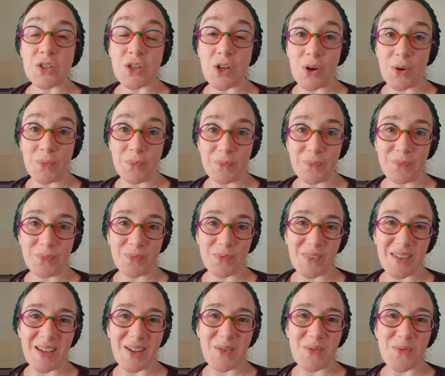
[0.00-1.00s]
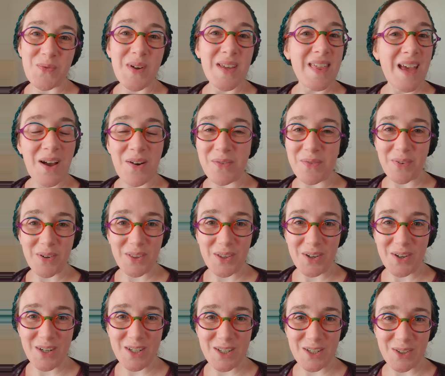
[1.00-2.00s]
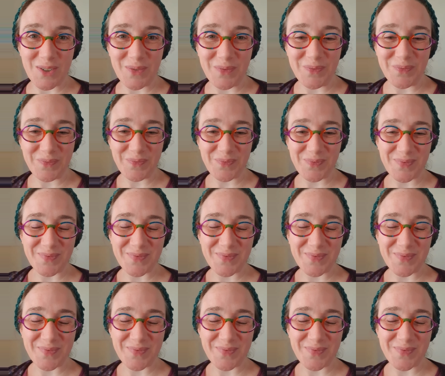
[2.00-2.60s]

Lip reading: So, without further ado,